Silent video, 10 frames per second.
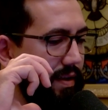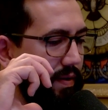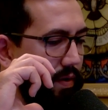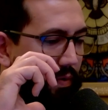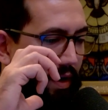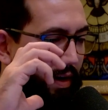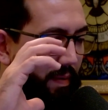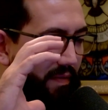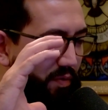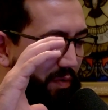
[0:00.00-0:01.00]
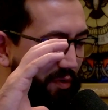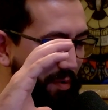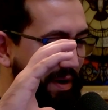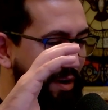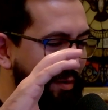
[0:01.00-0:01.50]
hold on, I have to refer to
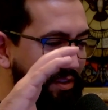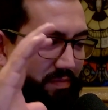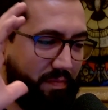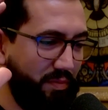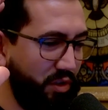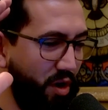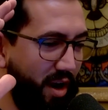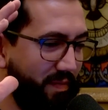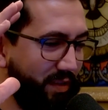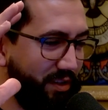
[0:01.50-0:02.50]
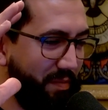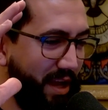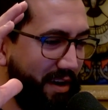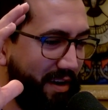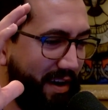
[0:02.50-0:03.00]
my notes. Sorry, this can be
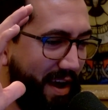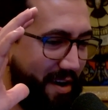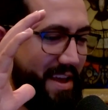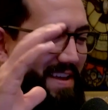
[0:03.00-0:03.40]
edited out.